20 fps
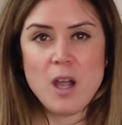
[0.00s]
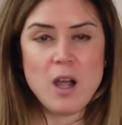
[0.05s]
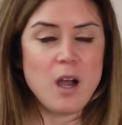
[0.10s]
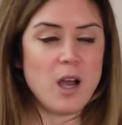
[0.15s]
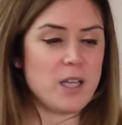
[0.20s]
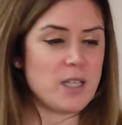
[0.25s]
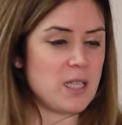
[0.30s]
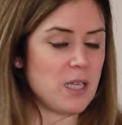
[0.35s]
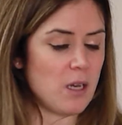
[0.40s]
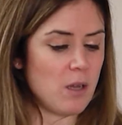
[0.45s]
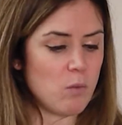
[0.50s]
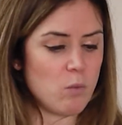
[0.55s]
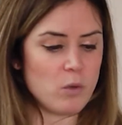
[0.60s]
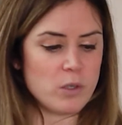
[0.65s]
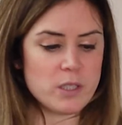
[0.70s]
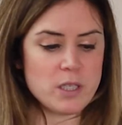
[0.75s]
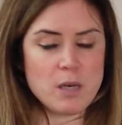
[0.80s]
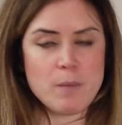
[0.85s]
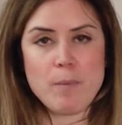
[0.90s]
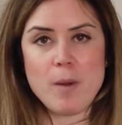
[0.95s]
I said I
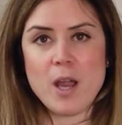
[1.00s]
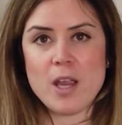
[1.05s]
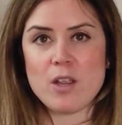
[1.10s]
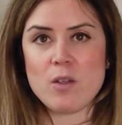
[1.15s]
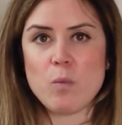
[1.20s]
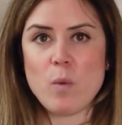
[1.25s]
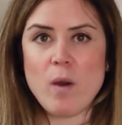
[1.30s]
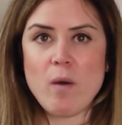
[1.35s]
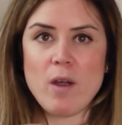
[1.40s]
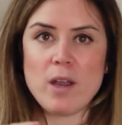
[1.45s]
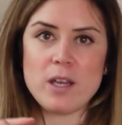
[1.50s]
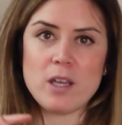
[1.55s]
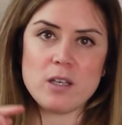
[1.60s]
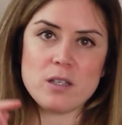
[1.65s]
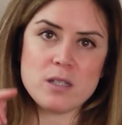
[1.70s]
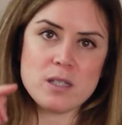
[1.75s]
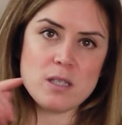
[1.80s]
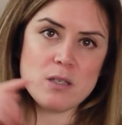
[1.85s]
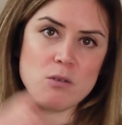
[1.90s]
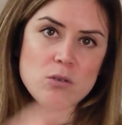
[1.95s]
wanted a bike where I
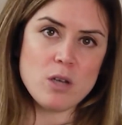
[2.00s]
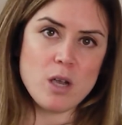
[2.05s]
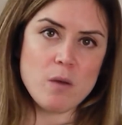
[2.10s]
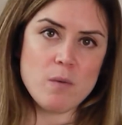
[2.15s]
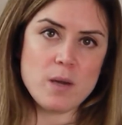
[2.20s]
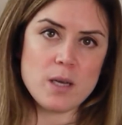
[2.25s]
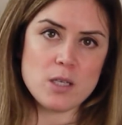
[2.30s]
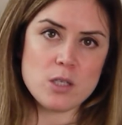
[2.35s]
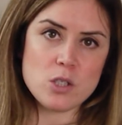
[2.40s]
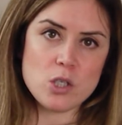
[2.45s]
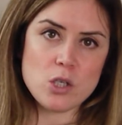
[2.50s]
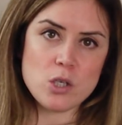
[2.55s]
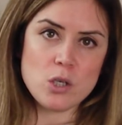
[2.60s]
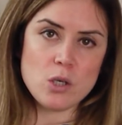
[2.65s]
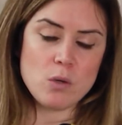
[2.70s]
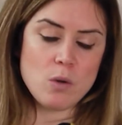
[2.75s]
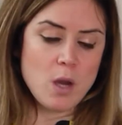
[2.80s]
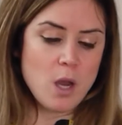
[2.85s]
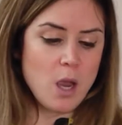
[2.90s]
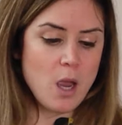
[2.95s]
could still go
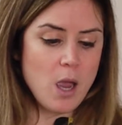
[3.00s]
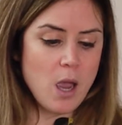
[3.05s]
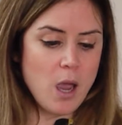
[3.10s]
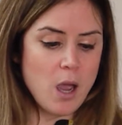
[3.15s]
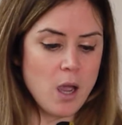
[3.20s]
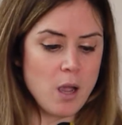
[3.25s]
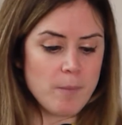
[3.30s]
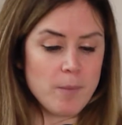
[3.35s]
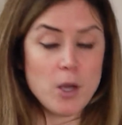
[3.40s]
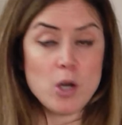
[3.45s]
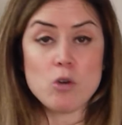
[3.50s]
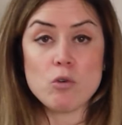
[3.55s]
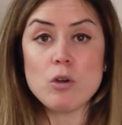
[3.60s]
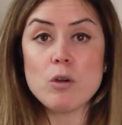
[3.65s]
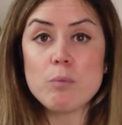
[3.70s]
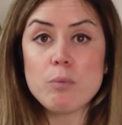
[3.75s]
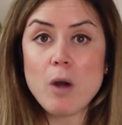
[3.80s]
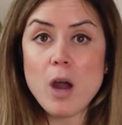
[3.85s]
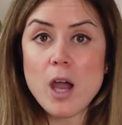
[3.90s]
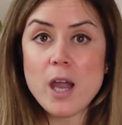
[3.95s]
into a
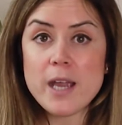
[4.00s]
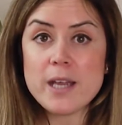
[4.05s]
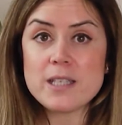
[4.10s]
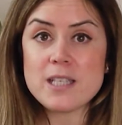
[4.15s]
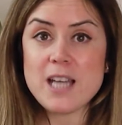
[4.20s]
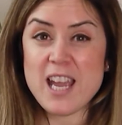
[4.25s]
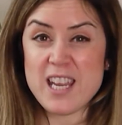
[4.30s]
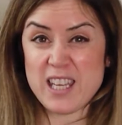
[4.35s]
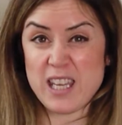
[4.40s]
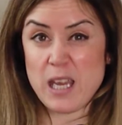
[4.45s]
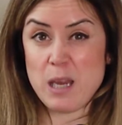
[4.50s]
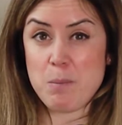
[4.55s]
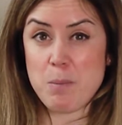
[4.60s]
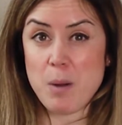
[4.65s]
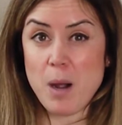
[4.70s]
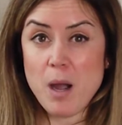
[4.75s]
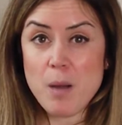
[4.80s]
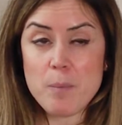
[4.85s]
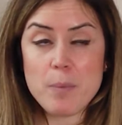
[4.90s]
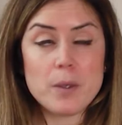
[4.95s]
group ride and
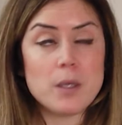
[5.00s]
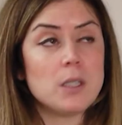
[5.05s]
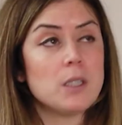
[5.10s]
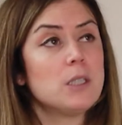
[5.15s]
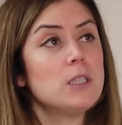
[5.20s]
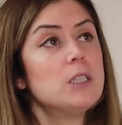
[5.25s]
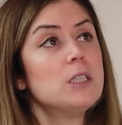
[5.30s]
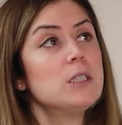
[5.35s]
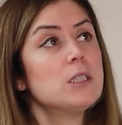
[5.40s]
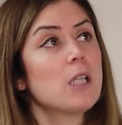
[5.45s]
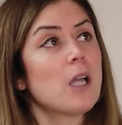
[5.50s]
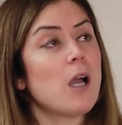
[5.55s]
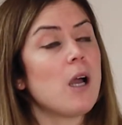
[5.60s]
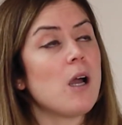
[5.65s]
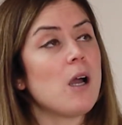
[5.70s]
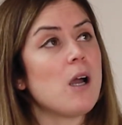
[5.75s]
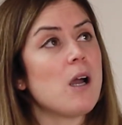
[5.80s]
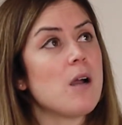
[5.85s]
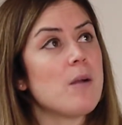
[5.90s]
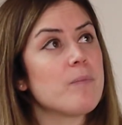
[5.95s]
keep up.
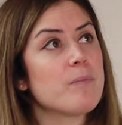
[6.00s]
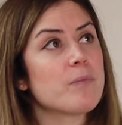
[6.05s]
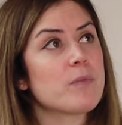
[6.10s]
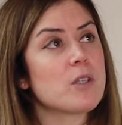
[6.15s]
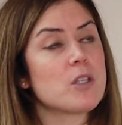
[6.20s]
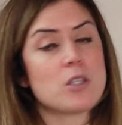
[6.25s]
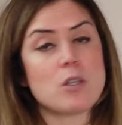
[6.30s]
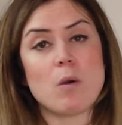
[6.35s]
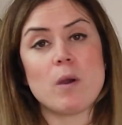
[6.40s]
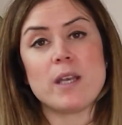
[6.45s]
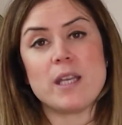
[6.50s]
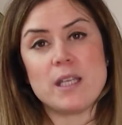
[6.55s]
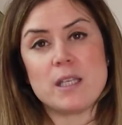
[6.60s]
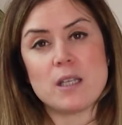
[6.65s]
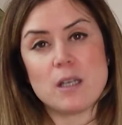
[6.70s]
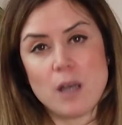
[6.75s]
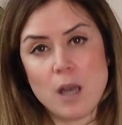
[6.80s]
So I needed a